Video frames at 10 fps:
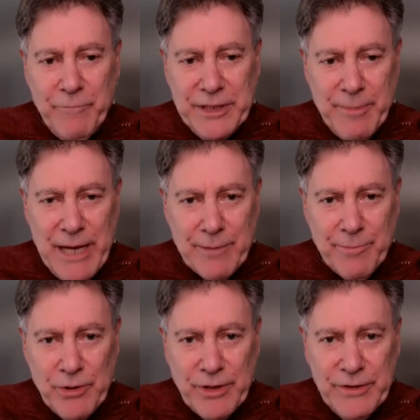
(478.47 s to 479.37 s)
have been the
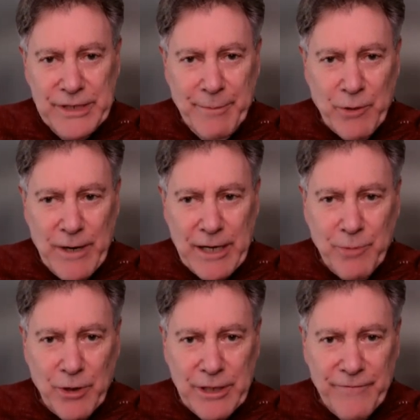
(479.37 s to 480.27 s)
backbone of the
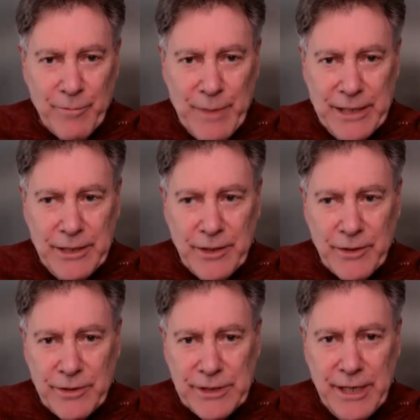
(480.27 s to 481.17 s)
Democratic Party for many
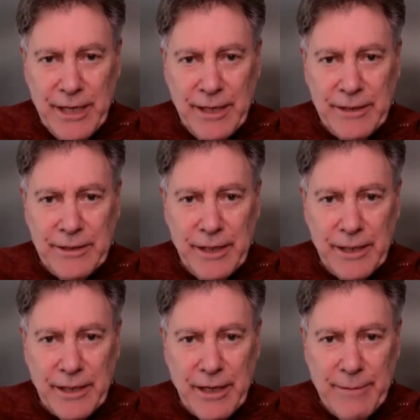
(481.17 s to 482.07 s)
years. And
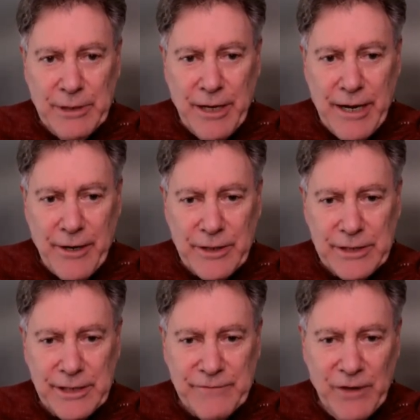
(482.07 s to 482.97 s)
uh, Kamala
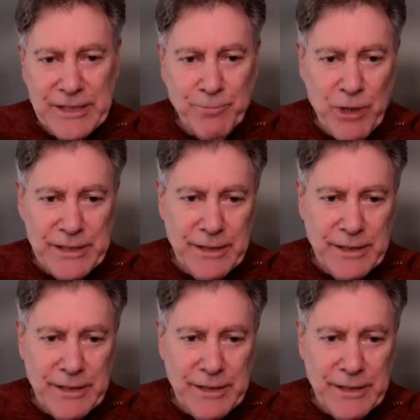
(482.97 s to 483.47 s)
Harris, as vice